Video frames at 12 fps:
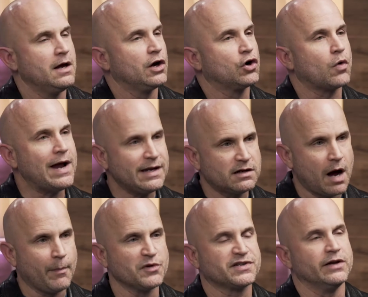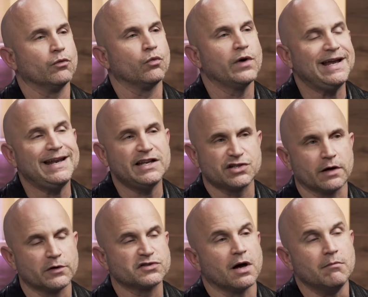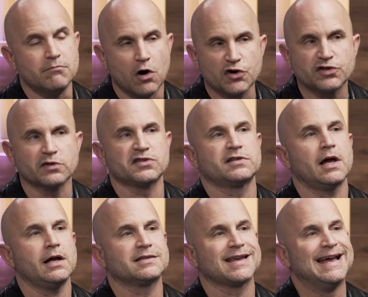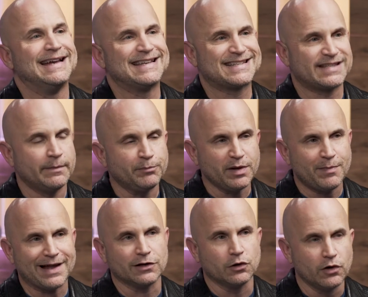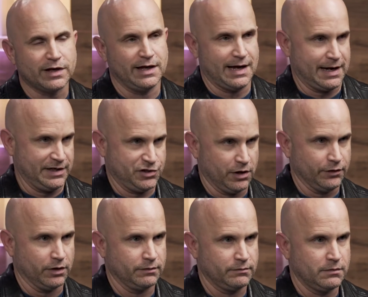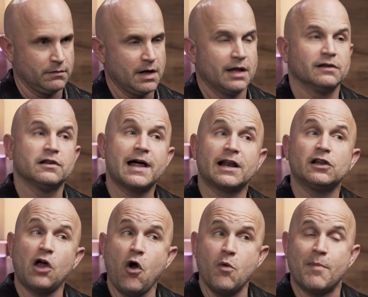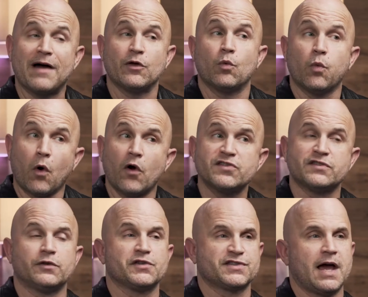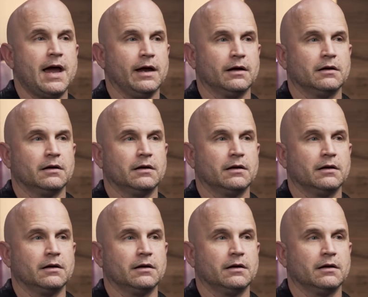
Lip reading: Great couples can read each other's emotional states simply by looking at each other, let alone by the words that they're saying.